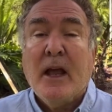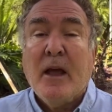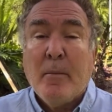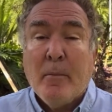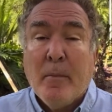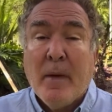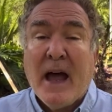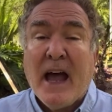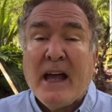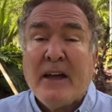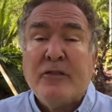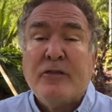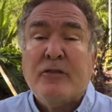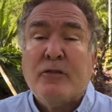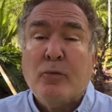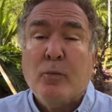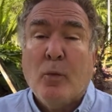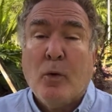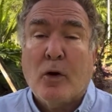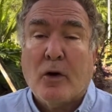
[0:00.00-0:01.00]

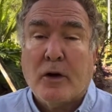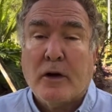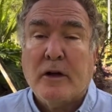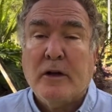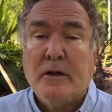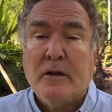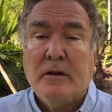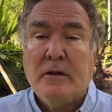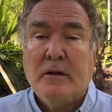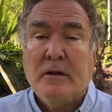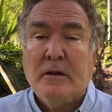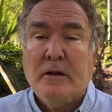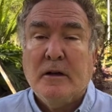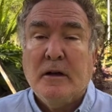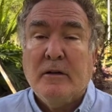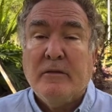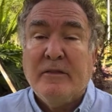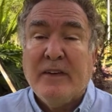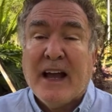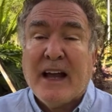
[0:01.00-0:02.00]
Masks work.
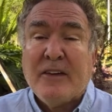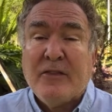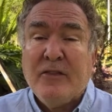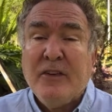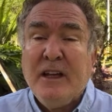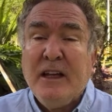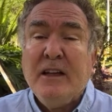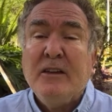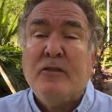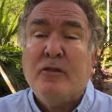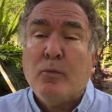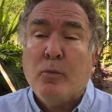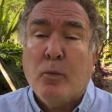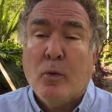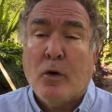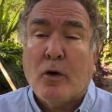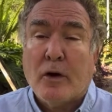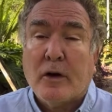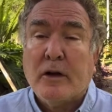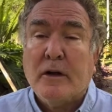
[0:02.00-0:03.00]
Vaccines
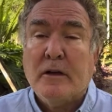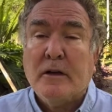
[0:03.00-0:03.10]
work.